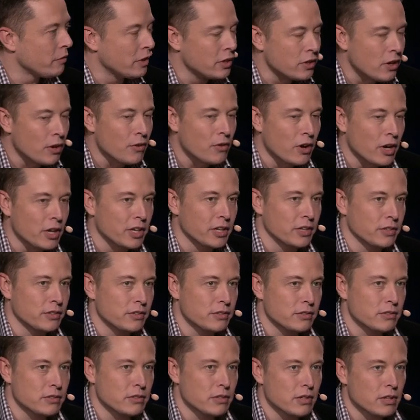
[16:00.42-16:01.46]
but not
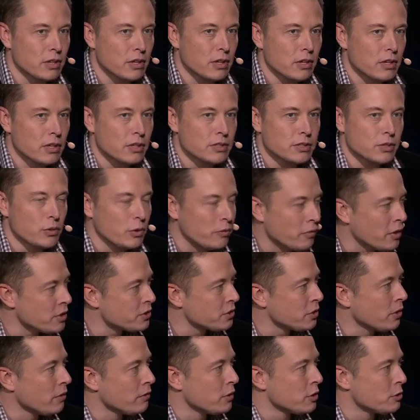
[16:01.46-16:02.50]
rockets. So we must
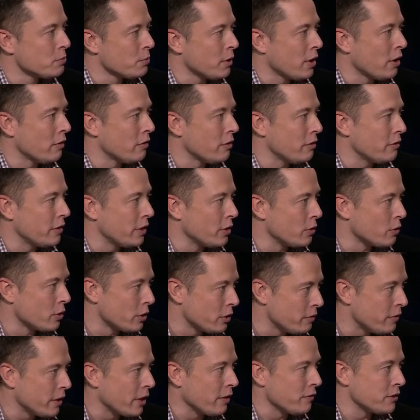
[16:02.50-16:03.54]
solve this problem in order
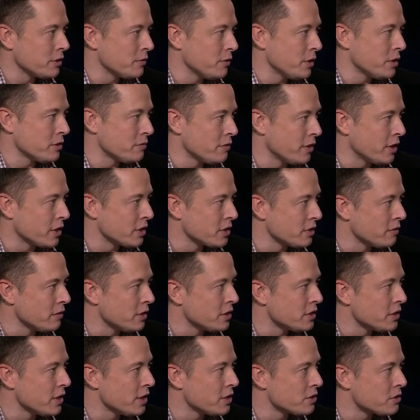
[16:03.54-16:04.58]
to become a spacefaring
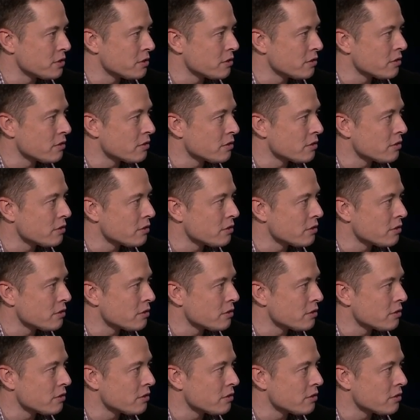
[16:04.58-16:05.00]
civilization.